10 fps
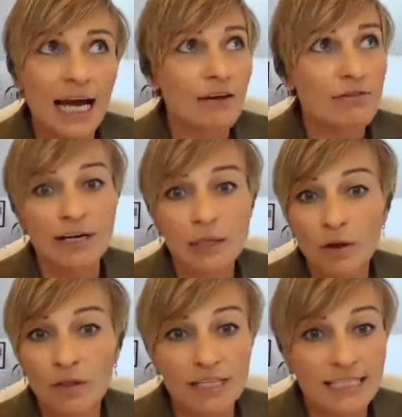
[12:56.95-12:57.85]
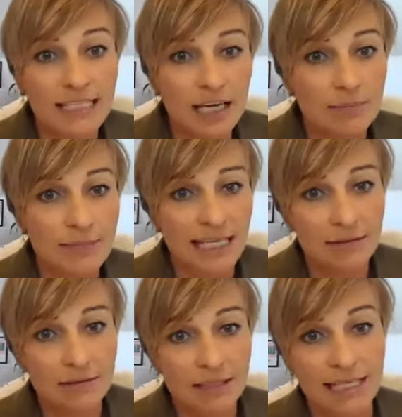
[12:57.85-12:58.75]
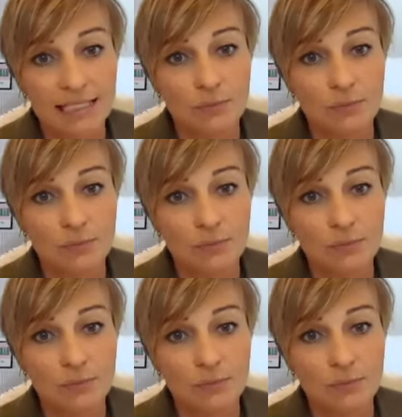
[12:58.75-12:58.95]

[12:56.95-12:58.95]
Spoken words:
And for anyone that did come down last